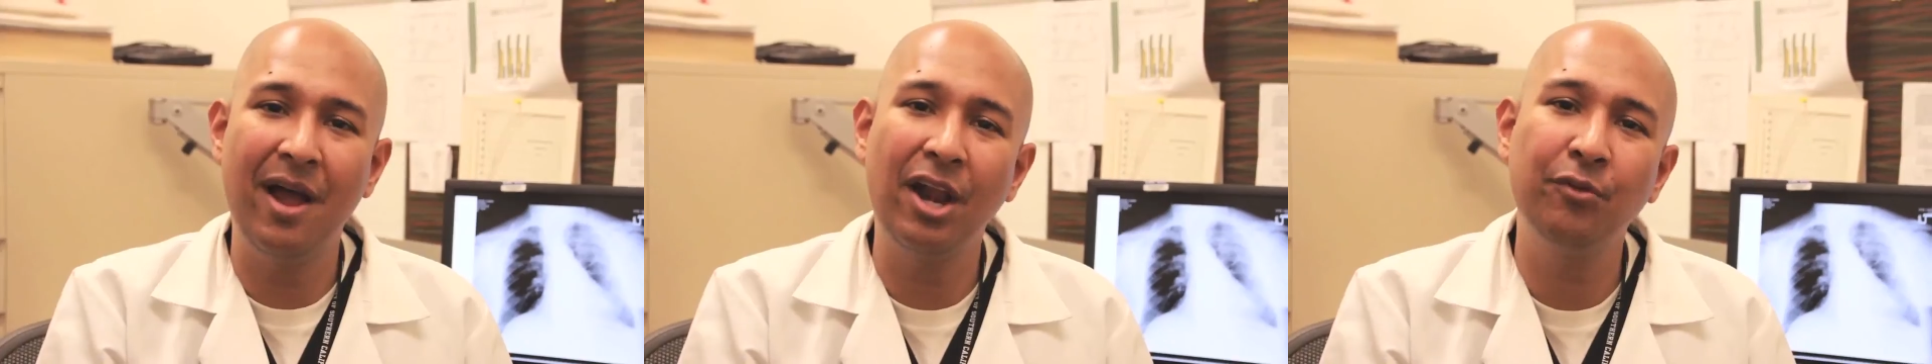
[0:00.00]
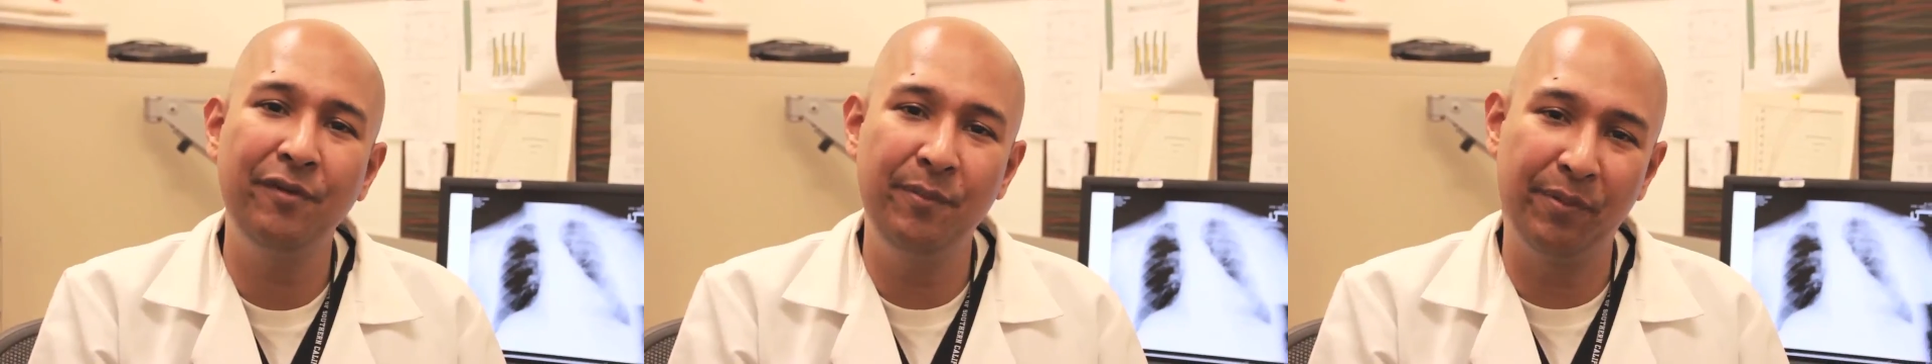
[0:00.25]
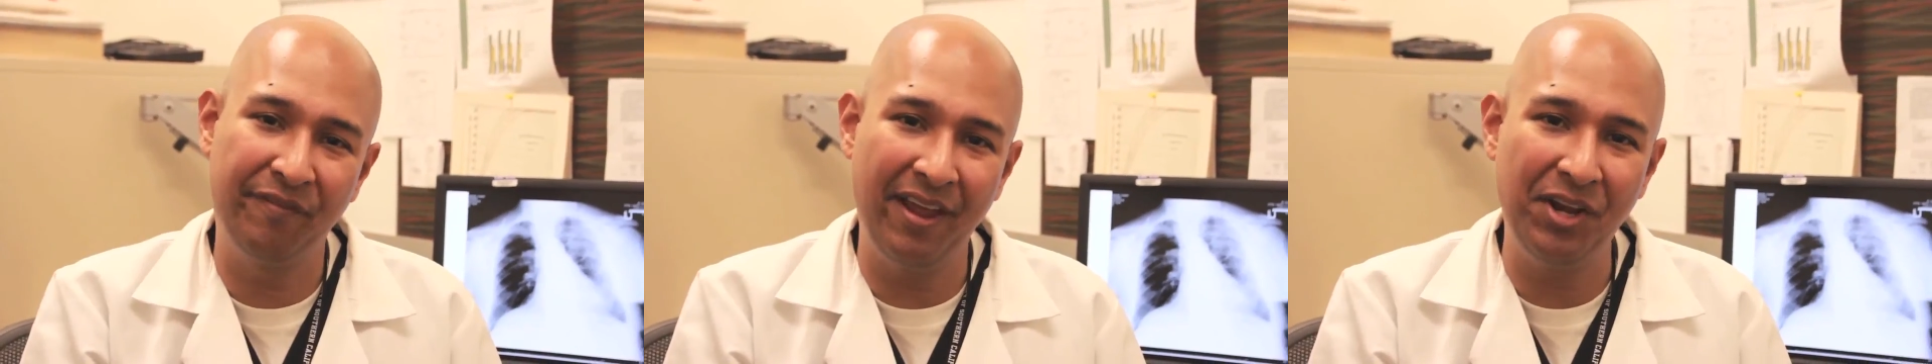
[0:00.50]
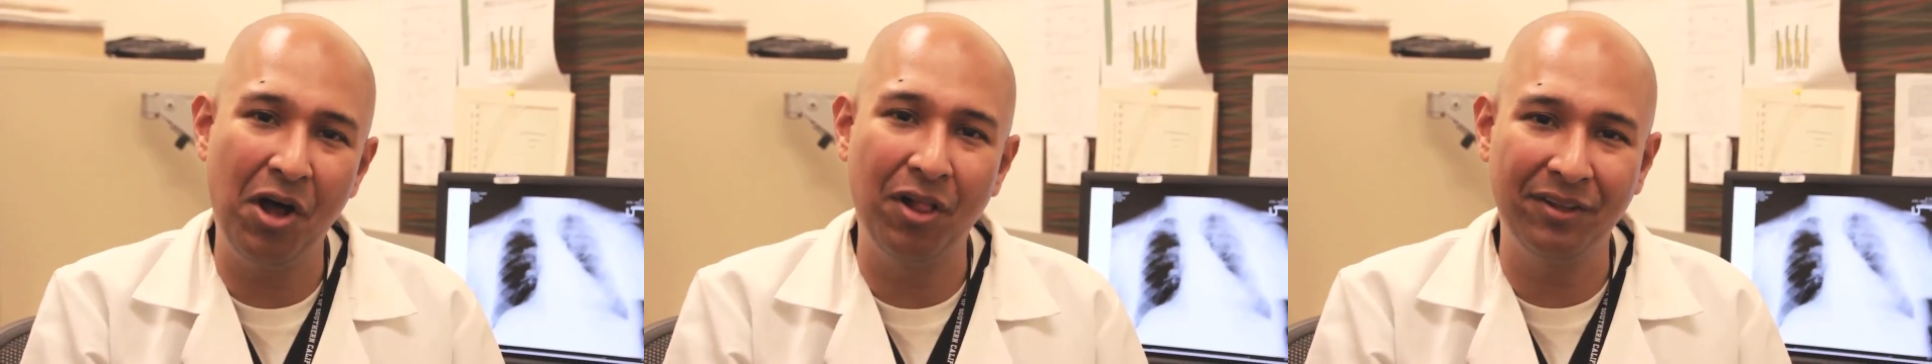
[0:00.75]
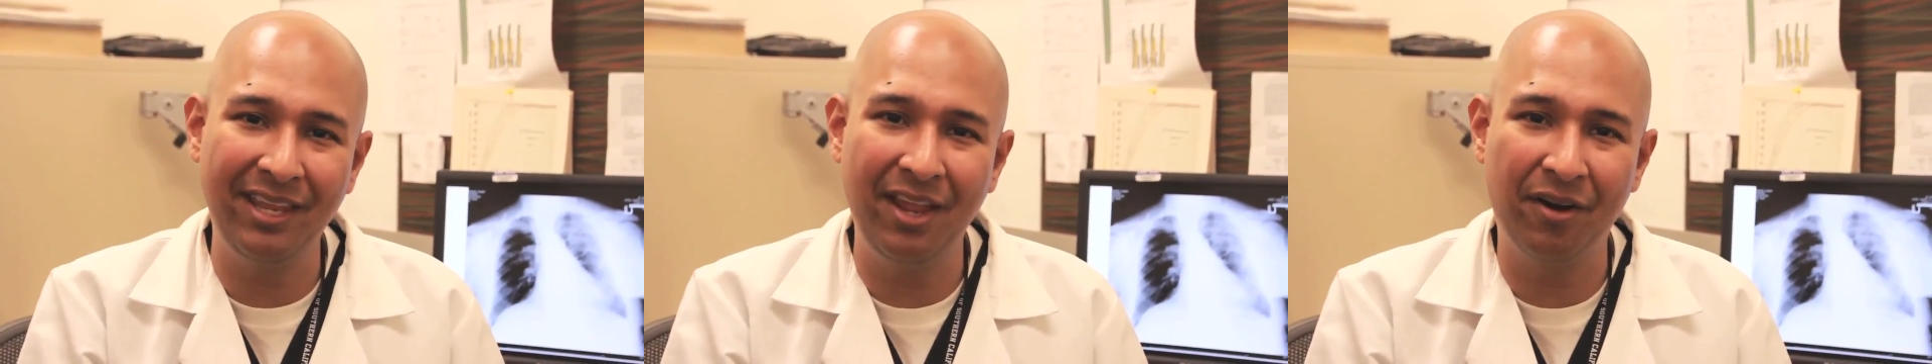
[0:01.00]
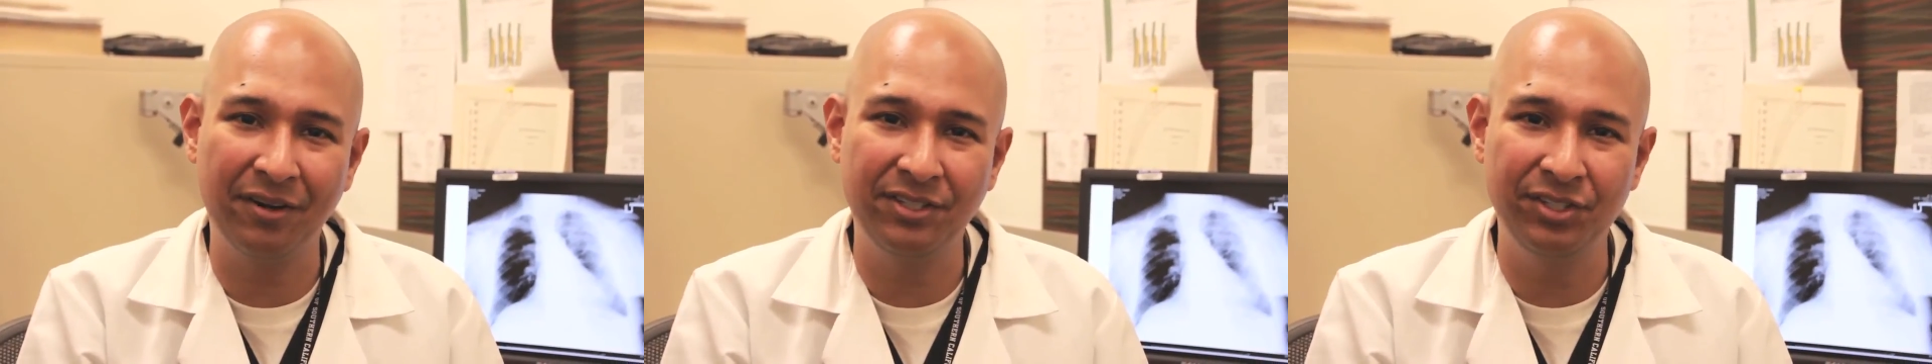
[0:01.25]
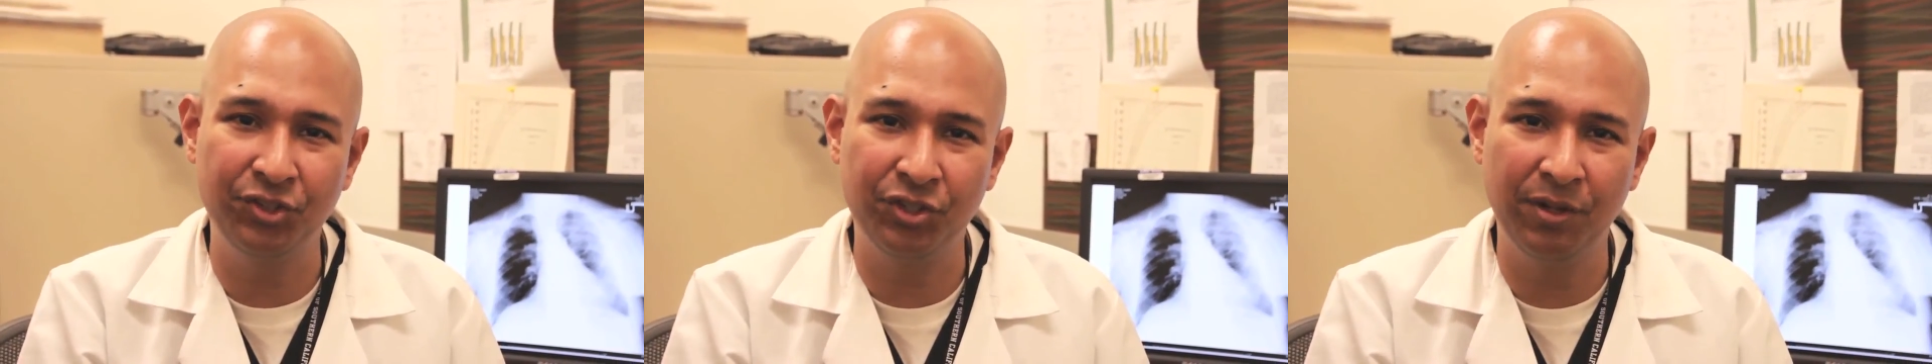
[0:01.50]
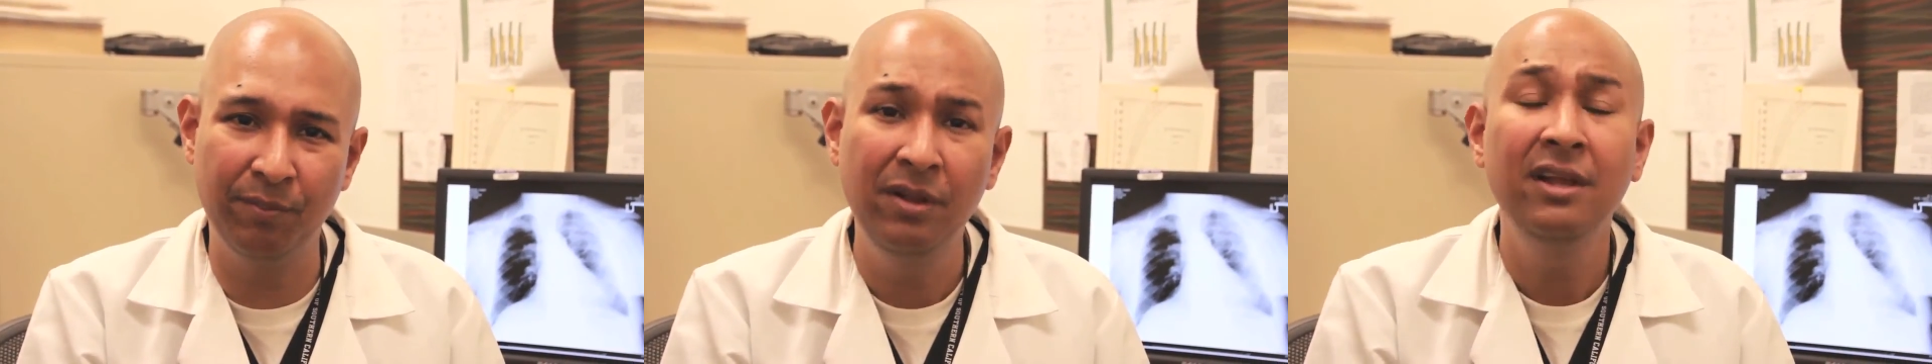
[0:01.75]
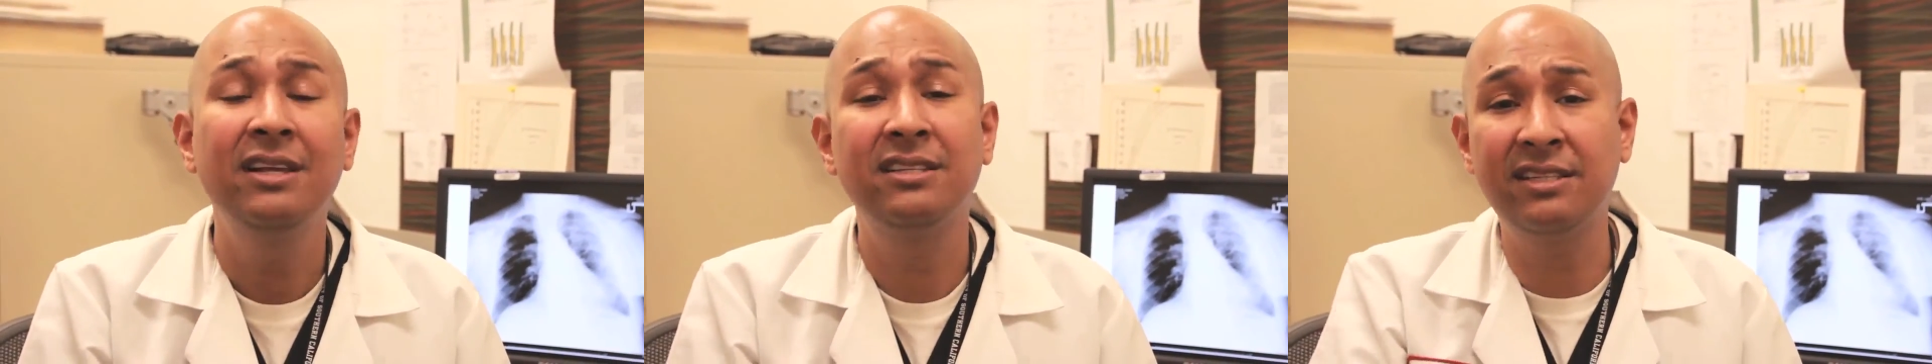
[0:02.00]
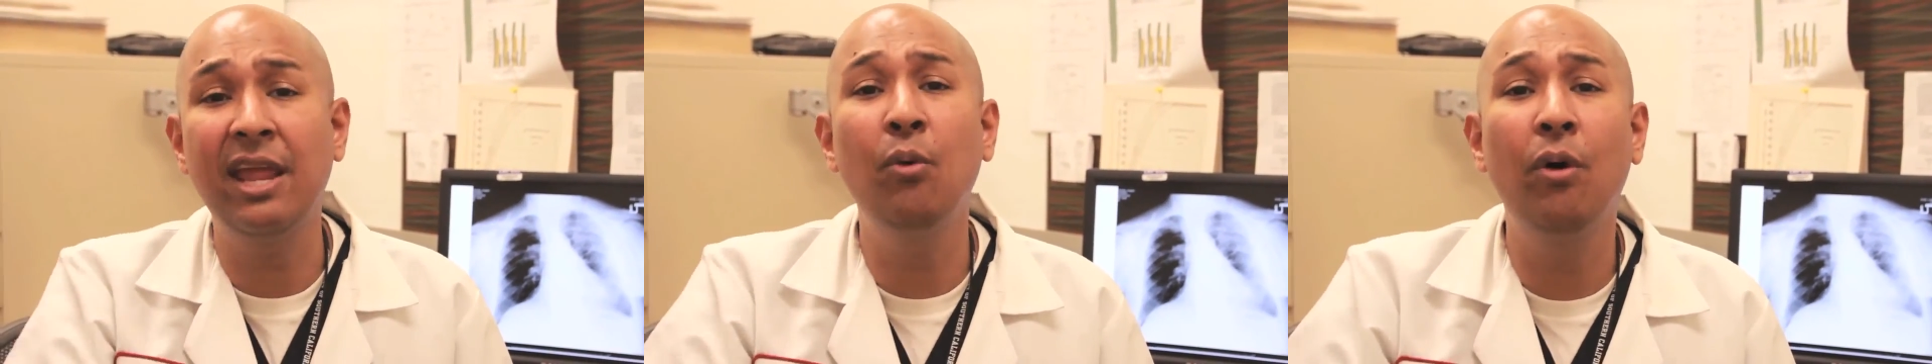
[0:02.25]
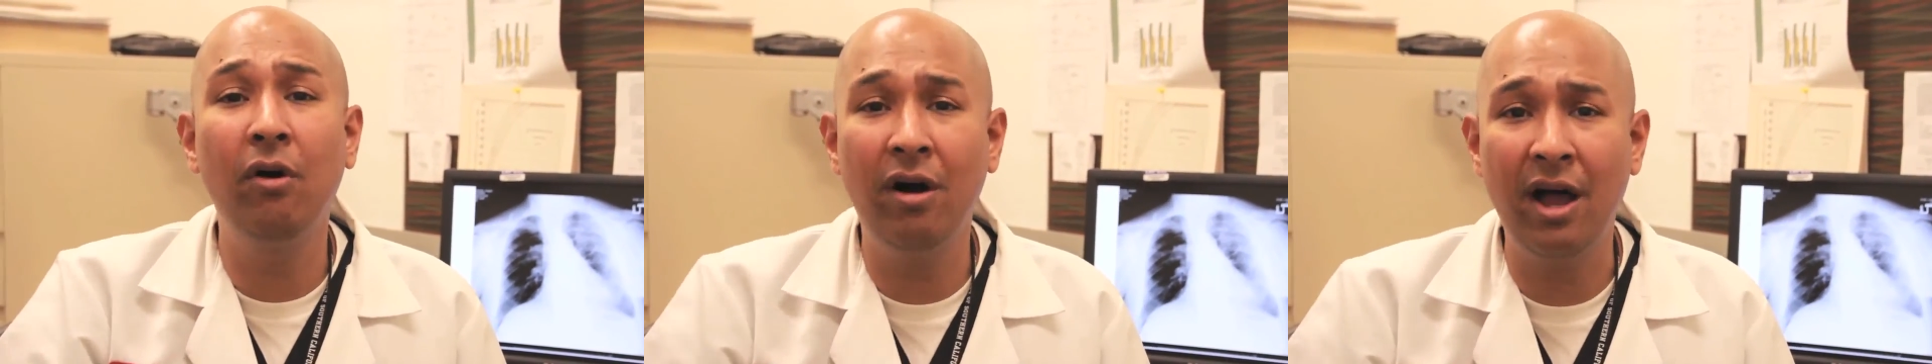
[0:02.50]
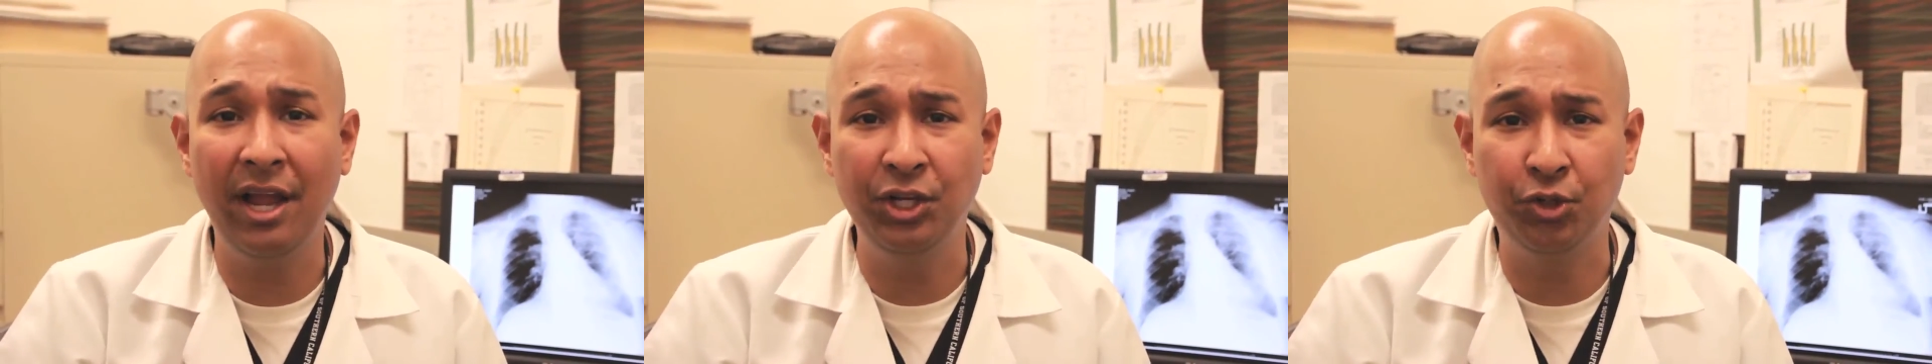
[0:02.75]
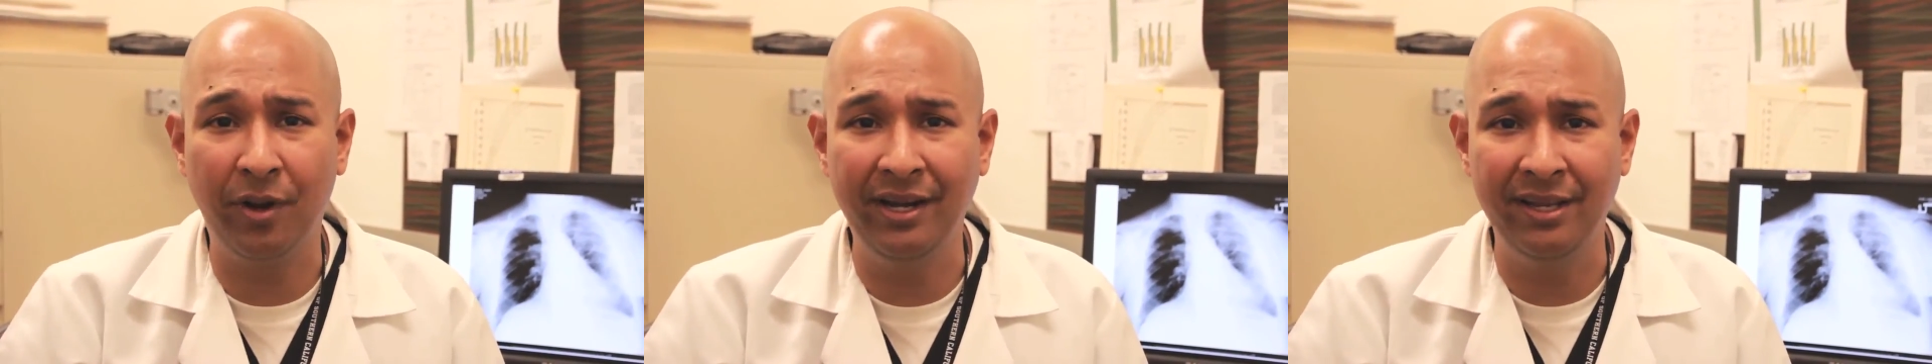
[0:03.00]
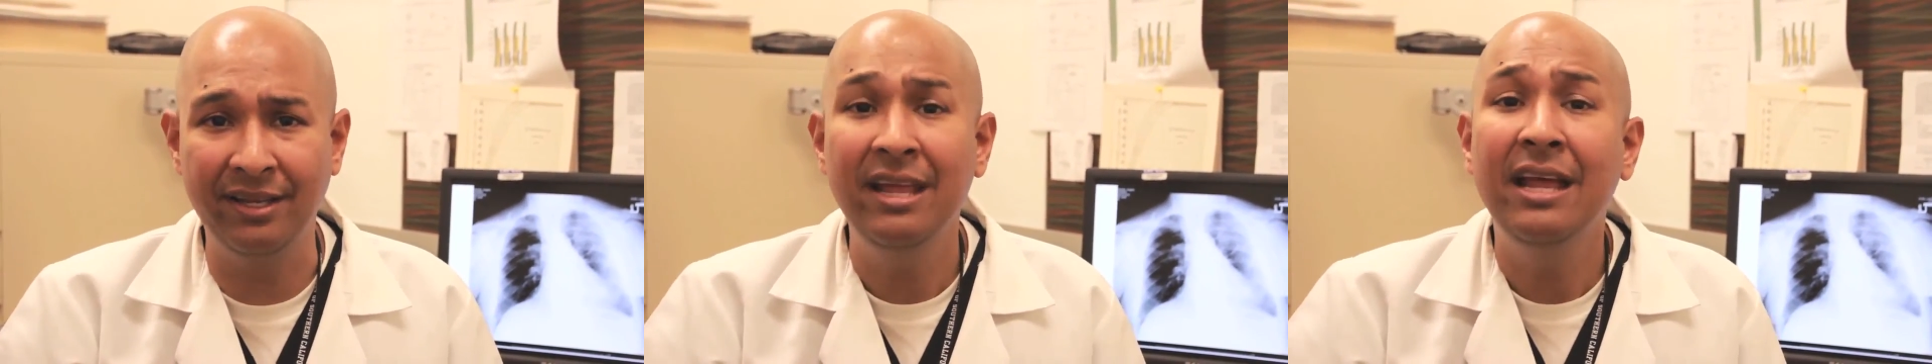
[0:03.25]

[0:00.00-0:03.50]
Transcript: how do we prevent holiday heart syndrome? Stay well hydrated.